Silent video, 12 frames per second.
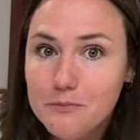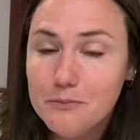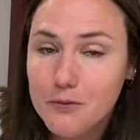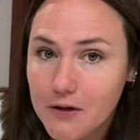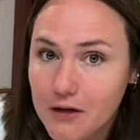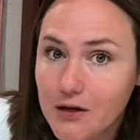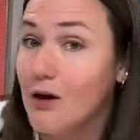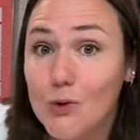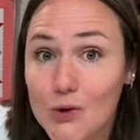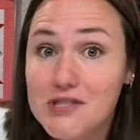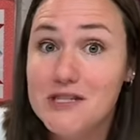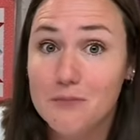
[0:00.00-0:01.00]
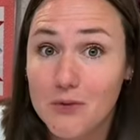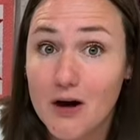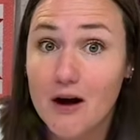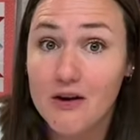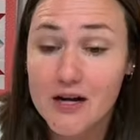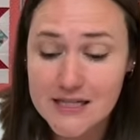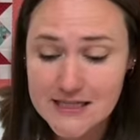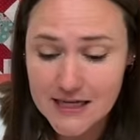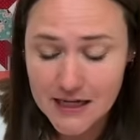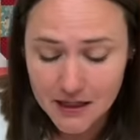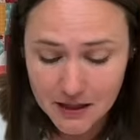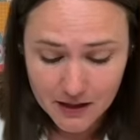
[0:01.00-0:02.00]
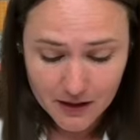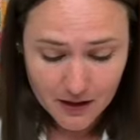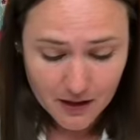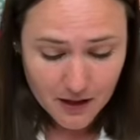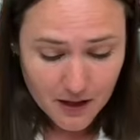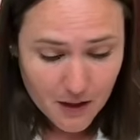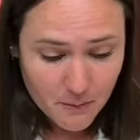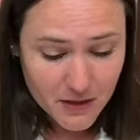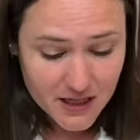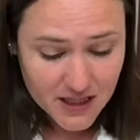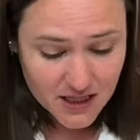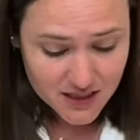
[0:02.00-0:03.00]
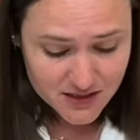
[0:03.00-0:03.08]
put a quilt in progress in. But I think this